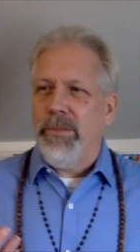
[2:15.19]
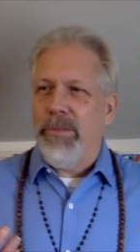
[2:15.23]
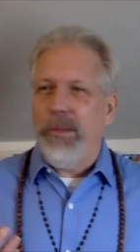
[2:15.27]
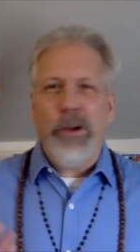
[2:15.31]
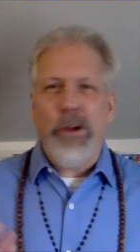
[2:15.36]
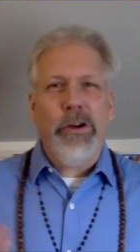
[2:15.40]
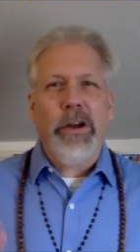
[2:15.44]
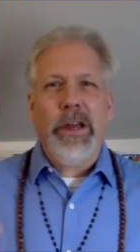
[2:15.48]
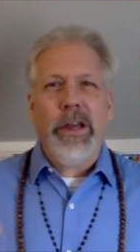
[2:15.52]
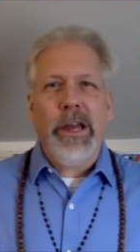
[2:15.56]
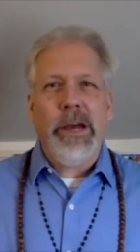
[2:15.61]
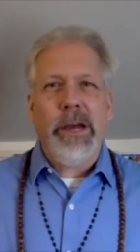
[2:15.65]

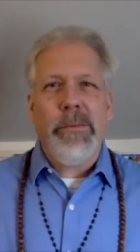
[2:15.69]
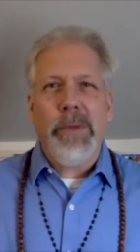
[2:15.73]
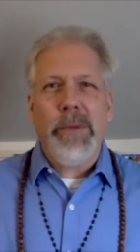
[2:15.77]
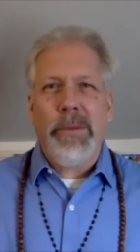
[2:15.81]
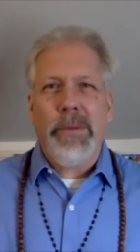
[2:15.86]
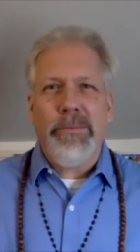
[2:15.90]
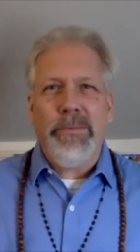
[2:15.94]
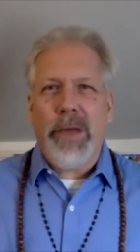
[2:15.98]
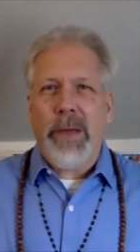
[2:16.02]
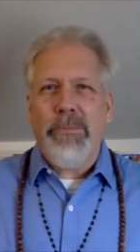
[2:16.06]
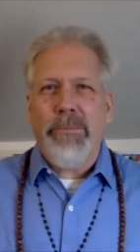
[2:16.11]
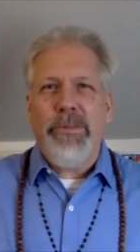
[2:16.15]
here I am,
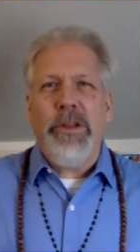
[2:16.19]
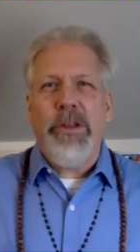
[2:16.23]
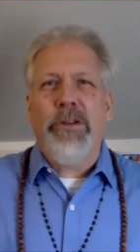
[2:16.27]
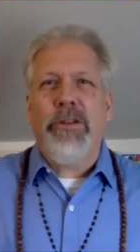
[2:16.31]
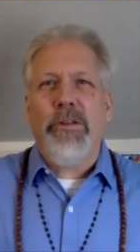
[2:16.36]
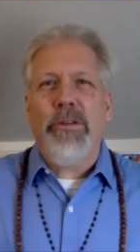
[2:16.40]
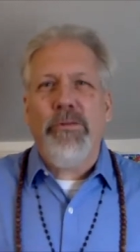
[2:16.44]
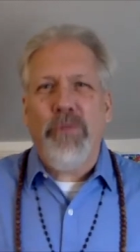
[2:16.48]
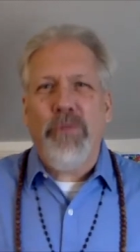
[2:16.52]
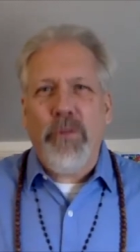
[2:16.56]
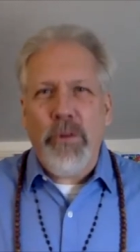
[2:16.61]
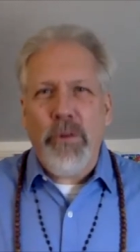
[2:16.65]
I'm, I'm
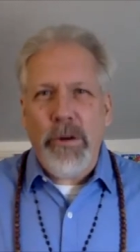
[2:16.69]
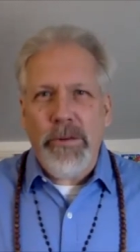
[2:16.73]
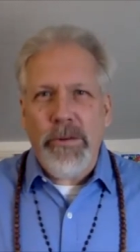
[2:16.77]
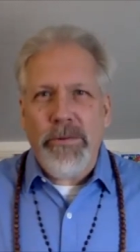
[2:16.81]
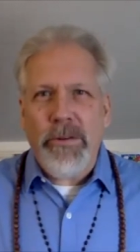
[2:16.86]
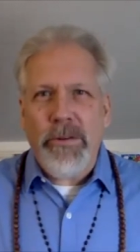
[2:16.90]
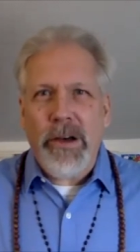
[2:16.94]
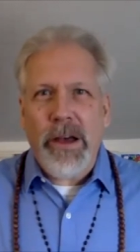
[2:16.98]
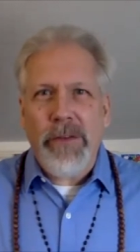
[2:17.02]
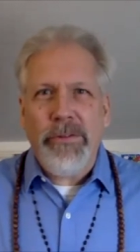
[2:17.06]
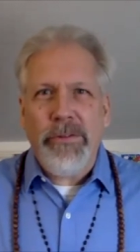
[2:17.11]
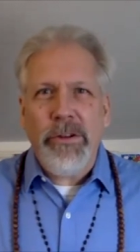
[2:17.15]
nearly
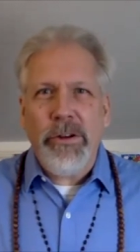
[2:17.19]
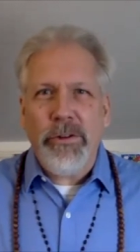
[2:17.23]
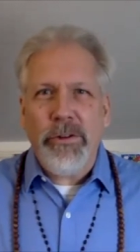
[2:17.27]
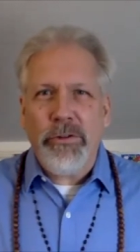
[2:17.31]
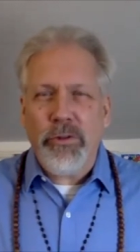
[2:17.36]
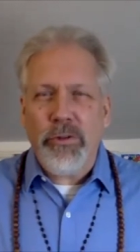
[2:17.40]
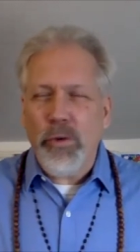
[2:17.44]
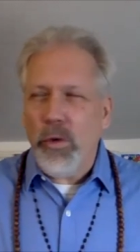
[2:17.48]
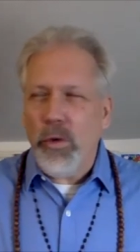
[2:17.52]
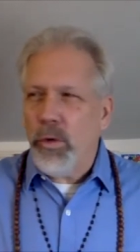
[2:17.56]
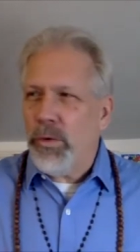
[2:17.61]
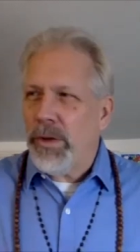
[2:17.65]
45
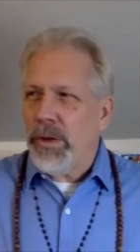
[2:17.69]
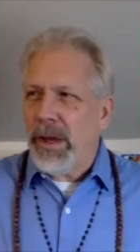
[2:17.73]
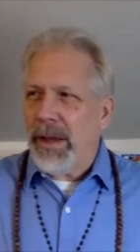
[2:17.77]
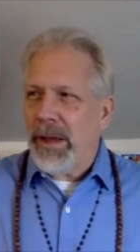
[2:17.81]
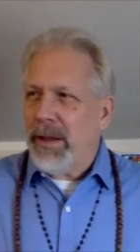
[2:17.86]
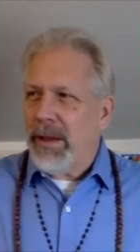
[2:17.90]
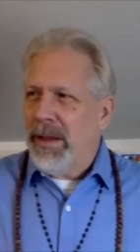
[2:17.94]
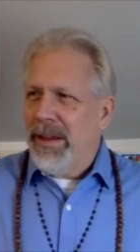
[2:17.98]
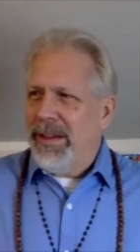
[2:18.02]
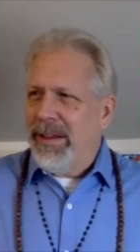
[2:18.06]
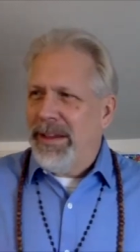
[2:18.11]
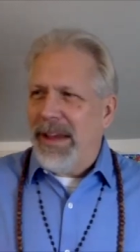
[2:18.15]
years old, and
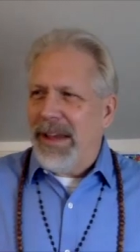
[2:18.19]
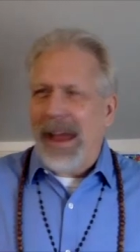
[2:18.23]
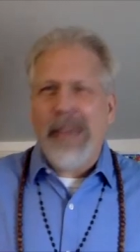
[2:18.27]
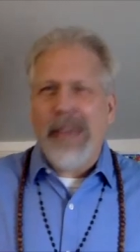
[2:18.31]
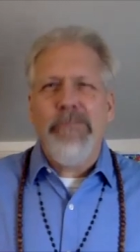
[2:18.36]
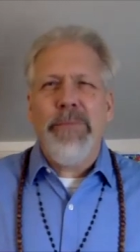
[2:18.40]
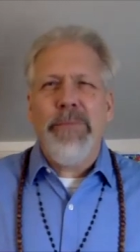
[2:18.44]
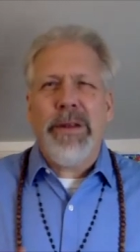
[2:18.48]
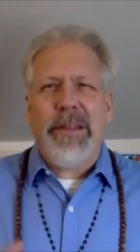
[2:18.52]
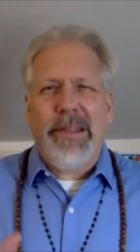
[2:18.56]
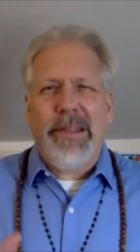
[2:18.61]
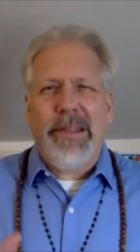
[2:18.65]
I, I
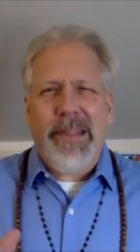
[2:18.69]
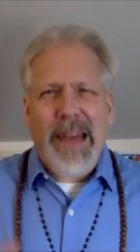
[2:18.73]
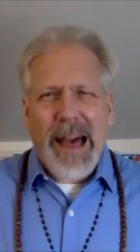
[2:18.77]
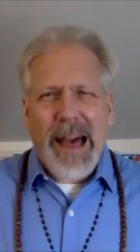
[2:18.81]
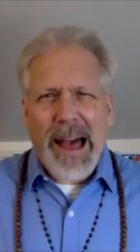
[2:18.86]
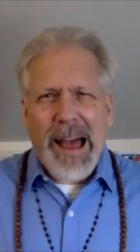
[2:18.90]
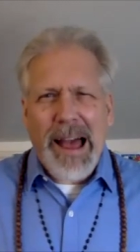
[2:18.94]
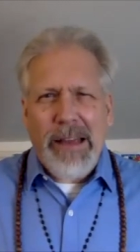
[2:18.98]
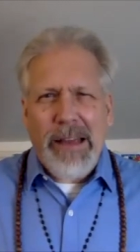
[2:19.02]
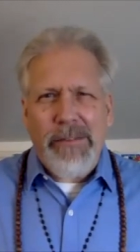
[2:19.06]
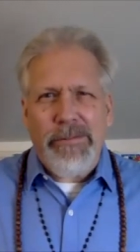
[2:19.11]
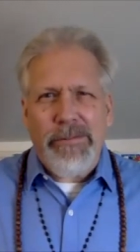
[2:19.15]
haven't been
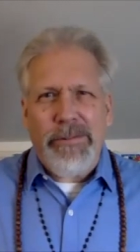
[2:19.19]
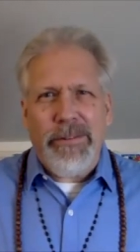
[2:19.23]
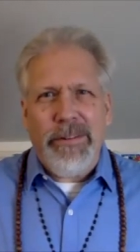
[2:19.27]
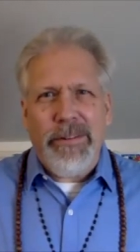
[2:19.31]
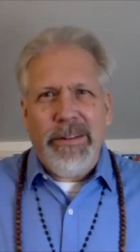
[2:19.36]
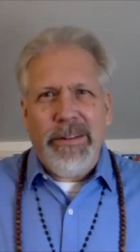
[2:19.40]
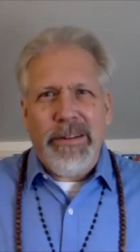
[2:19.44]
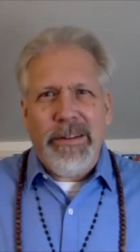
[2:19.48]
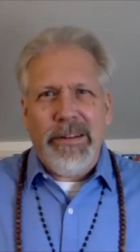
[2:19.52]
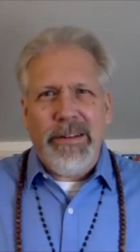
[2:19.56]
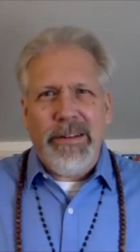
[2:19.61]
alive.